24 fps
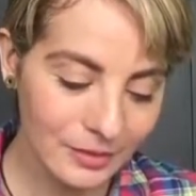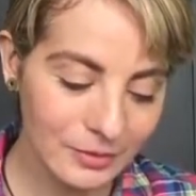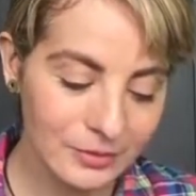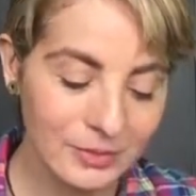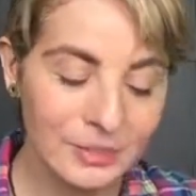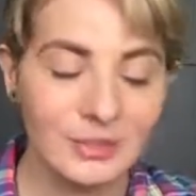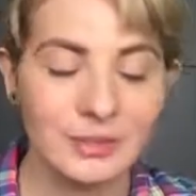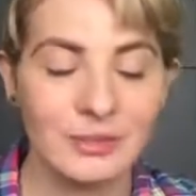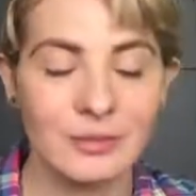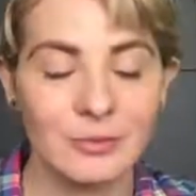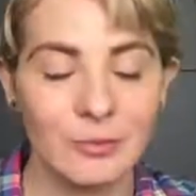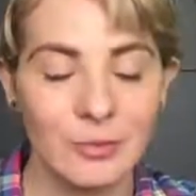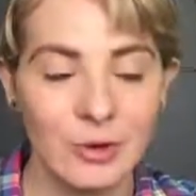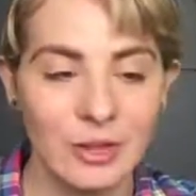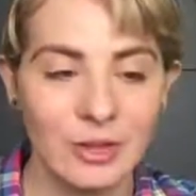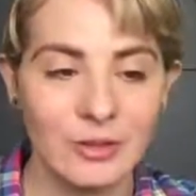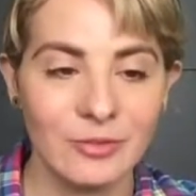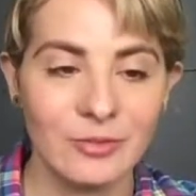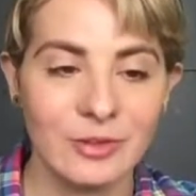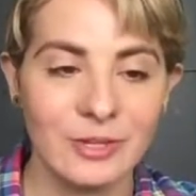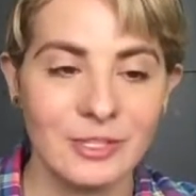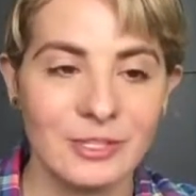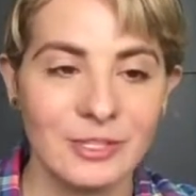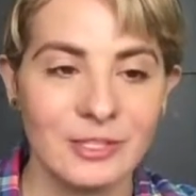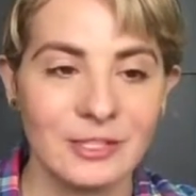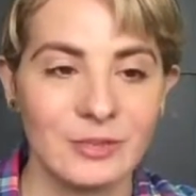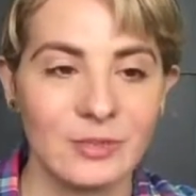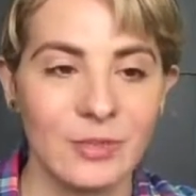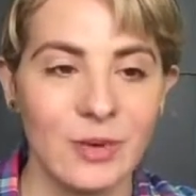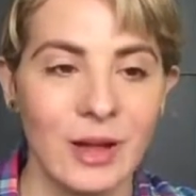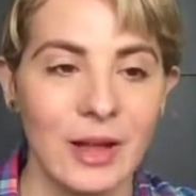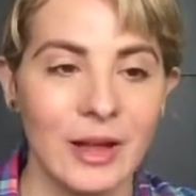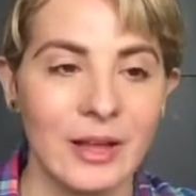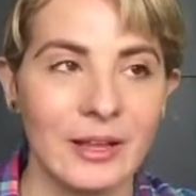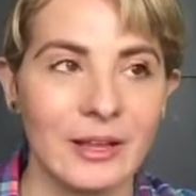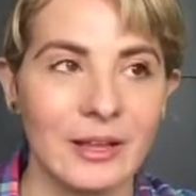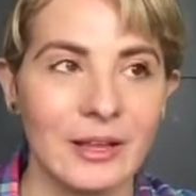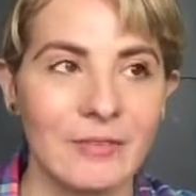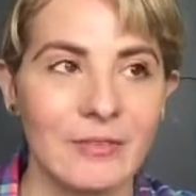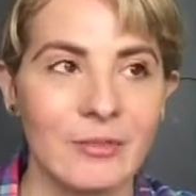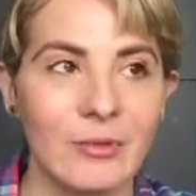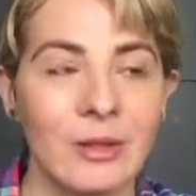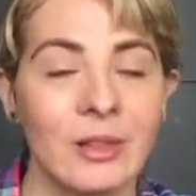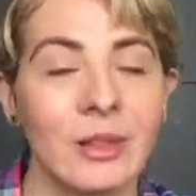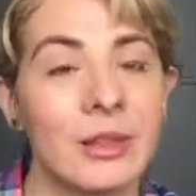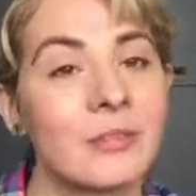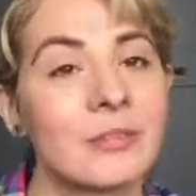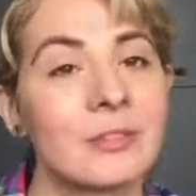it was one of the reasons why,
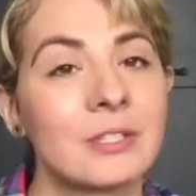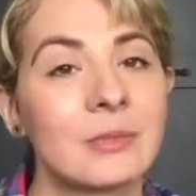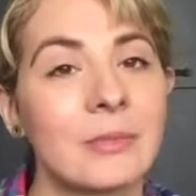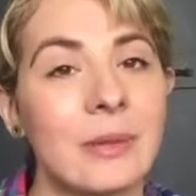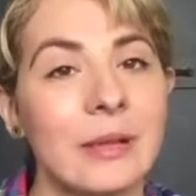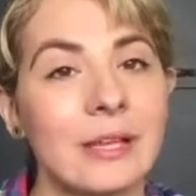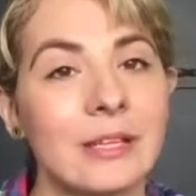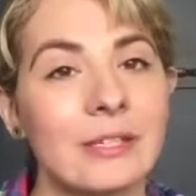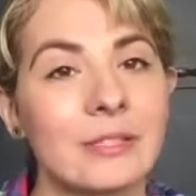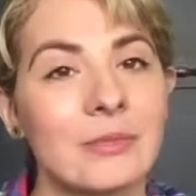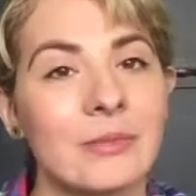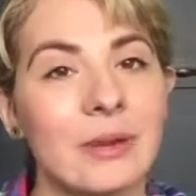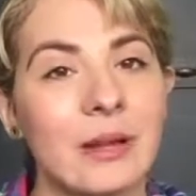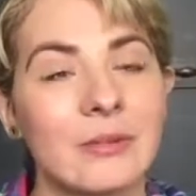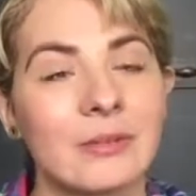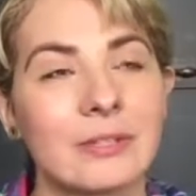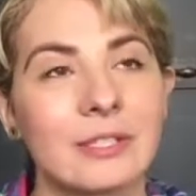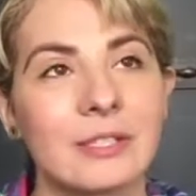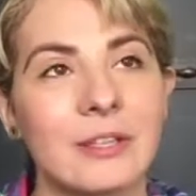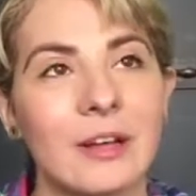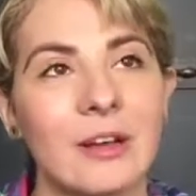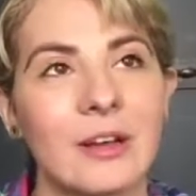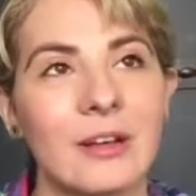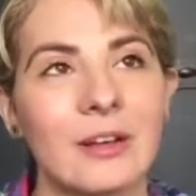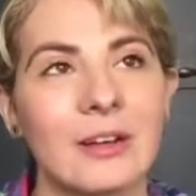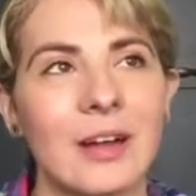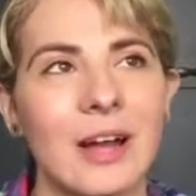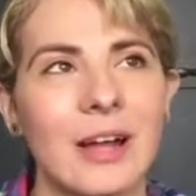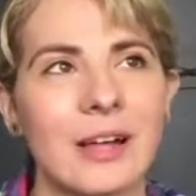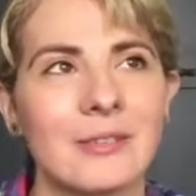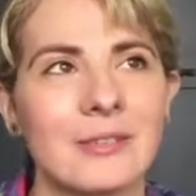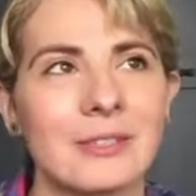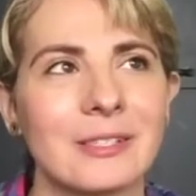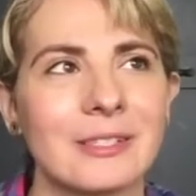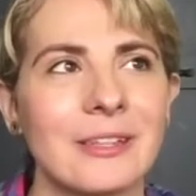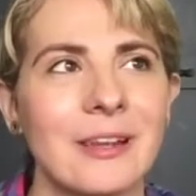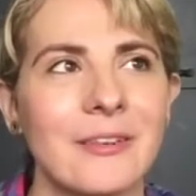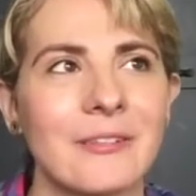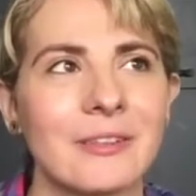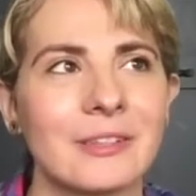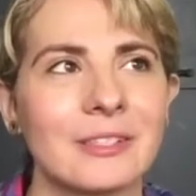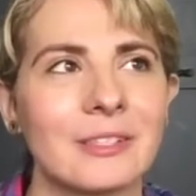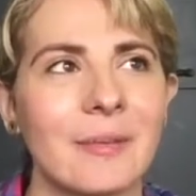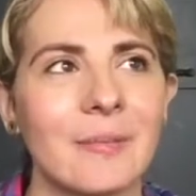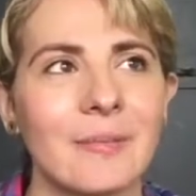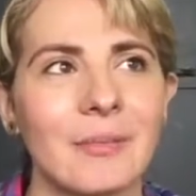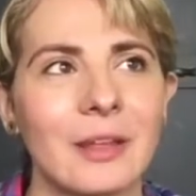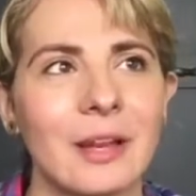even though I loved space when I was young, it was
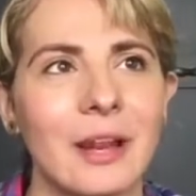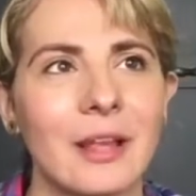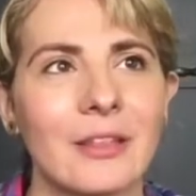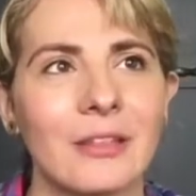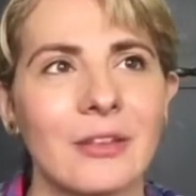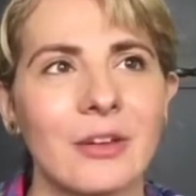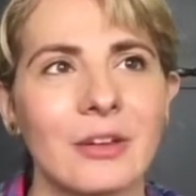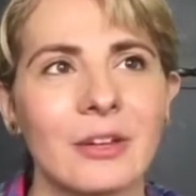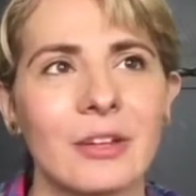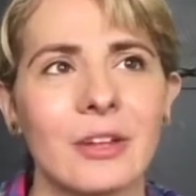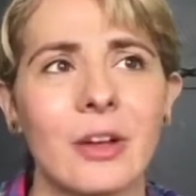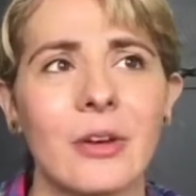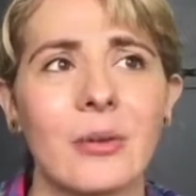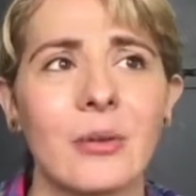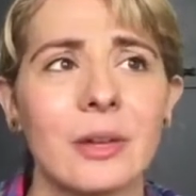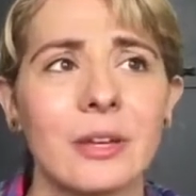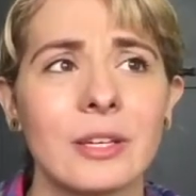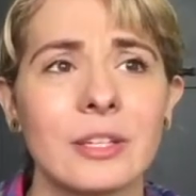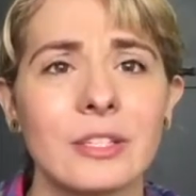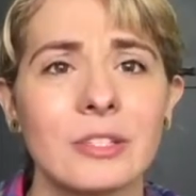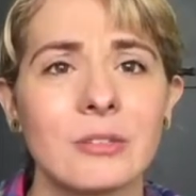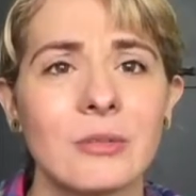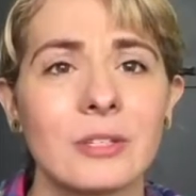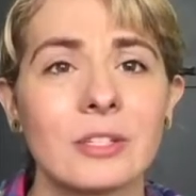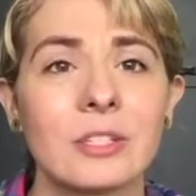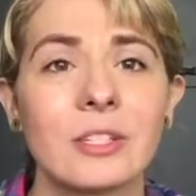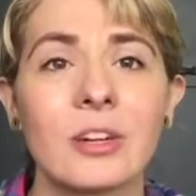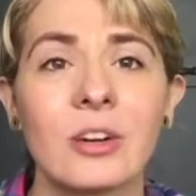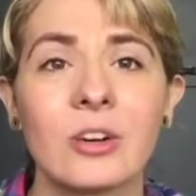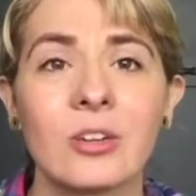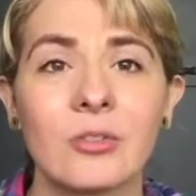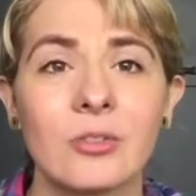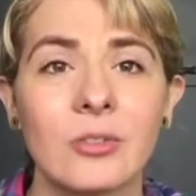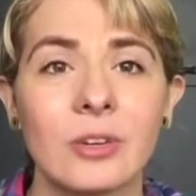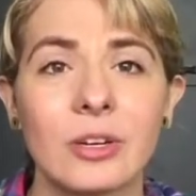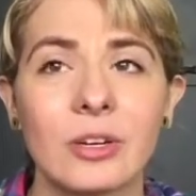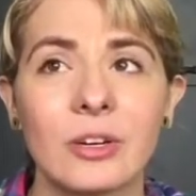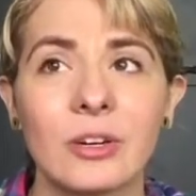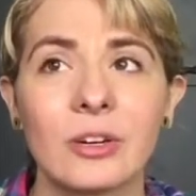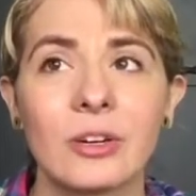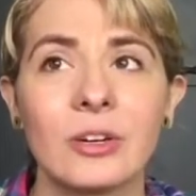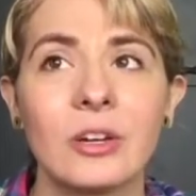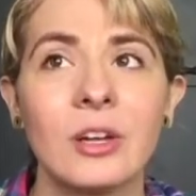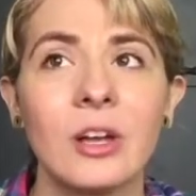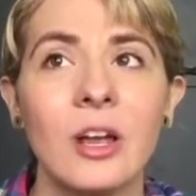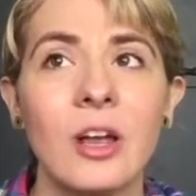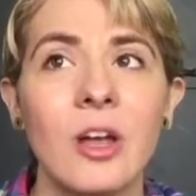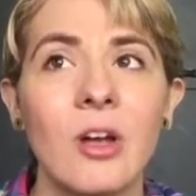never something I thought to go into as a
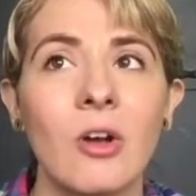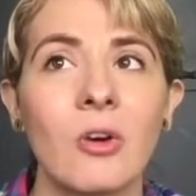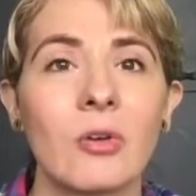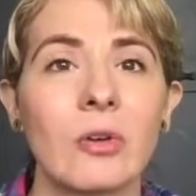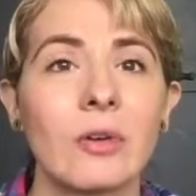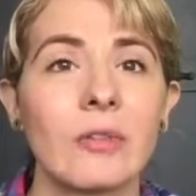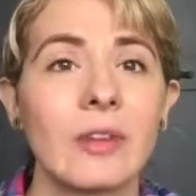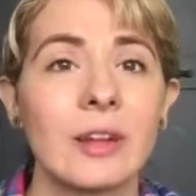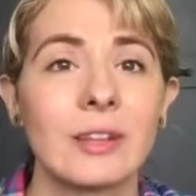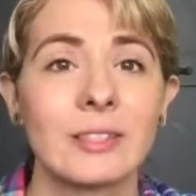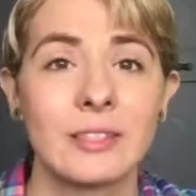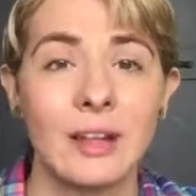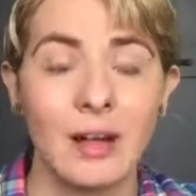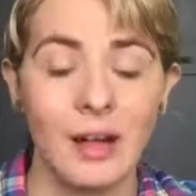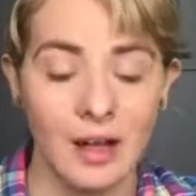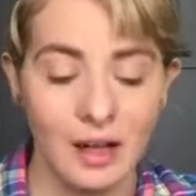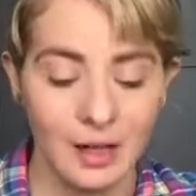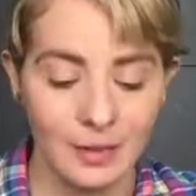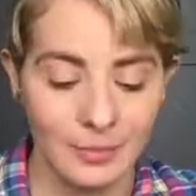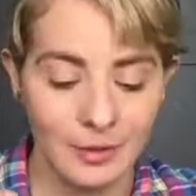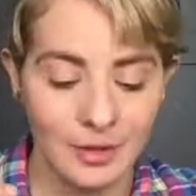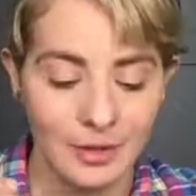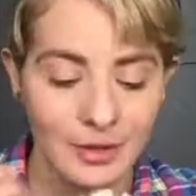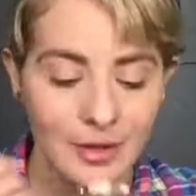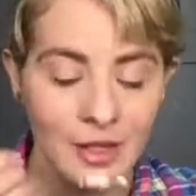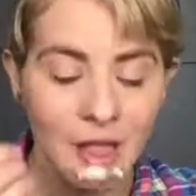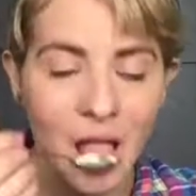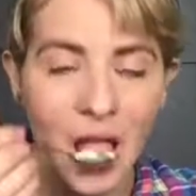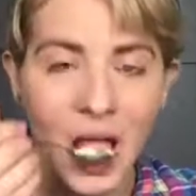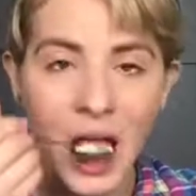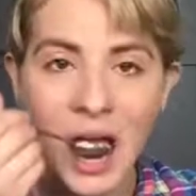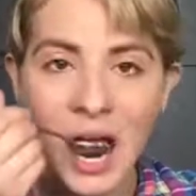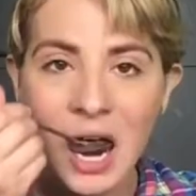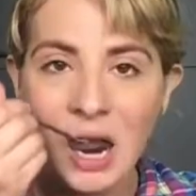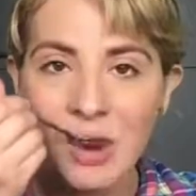career or even as a hobby,